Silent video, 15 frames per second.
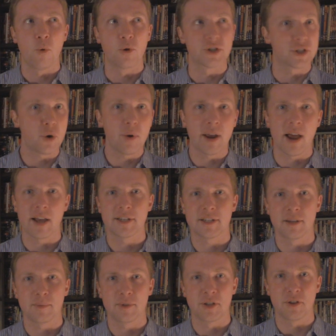were so
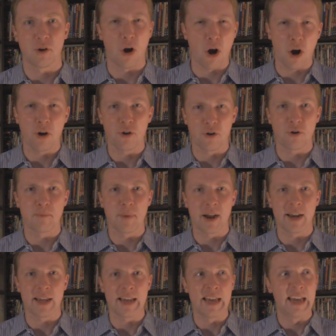accustomed to their hard-earned
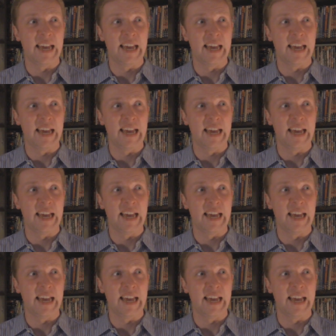money